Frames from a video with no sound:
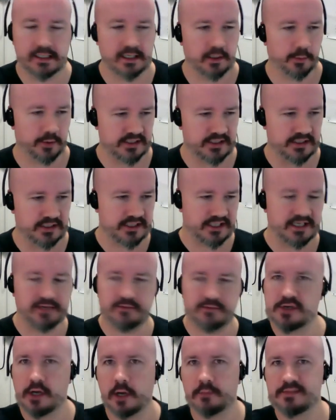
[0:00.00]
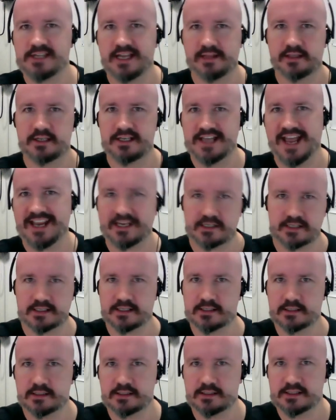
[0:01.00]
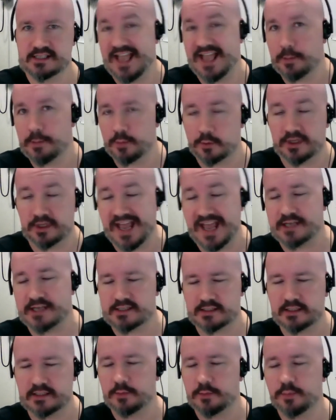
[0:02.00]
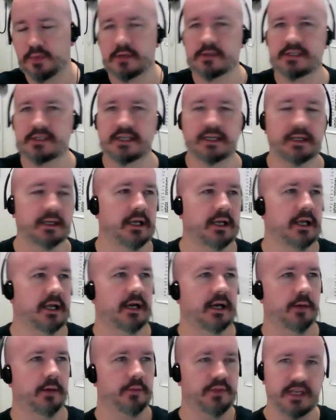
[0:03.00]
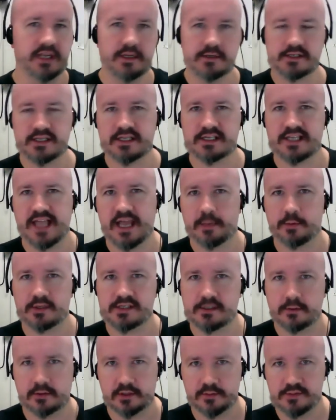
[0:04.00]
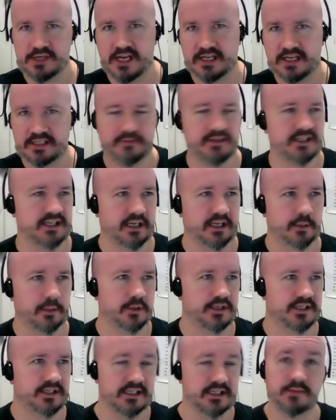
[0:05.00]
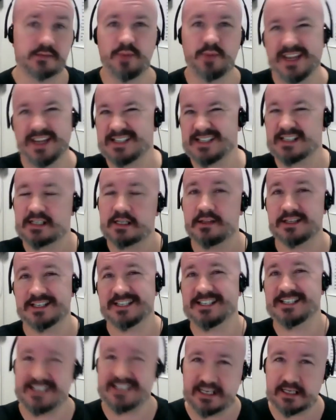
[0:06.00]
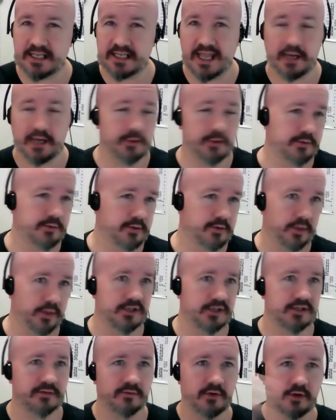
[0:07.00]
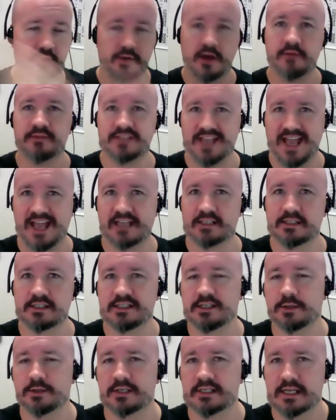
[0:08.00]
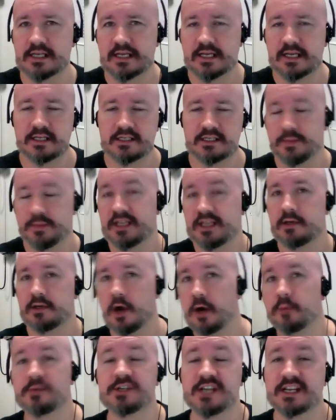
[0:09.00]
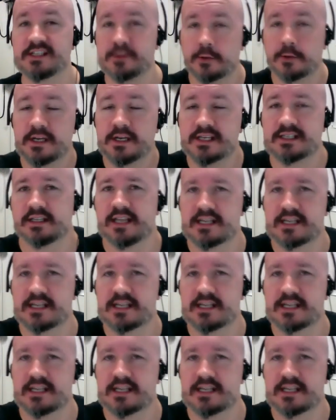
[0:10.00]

when Steve Jobs had the next step or next computing. They used this language called Objective-C, which is basically the C language with a bunch of cruft added to it to make it object-oriented.